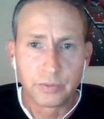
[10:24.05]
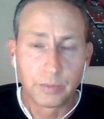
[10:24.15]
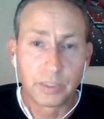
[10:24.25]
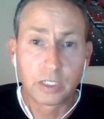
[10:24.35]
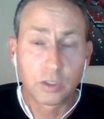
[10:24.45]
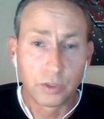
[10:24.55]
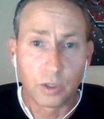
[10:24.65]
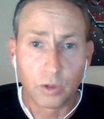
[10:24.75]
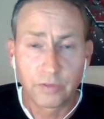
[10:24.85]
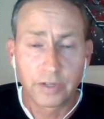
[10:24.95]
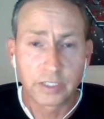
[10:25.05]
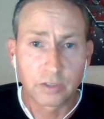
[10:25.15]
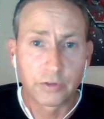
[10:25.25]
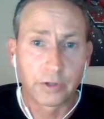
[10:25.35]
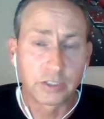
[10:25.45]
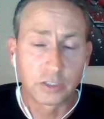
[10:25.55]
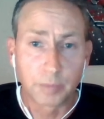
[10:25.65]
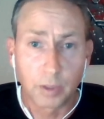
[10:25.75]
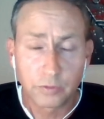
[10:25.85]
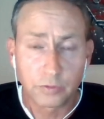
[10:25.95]
when we include all the various
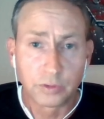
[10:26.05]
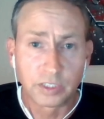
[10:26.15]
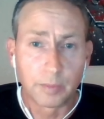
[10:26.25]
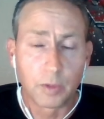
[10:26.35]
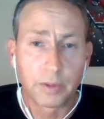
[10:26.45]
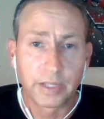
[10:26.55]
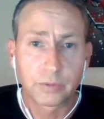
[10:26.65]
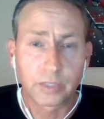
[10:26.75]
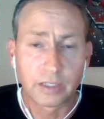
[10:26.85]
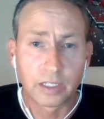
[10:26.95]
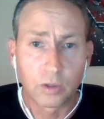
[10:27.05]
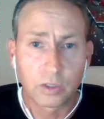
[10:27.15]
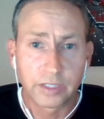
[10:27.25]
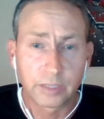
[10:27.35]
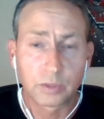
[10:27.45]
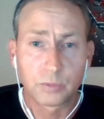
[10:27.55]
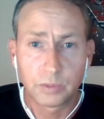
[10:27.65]
configurations, both using the mobile network and the local network,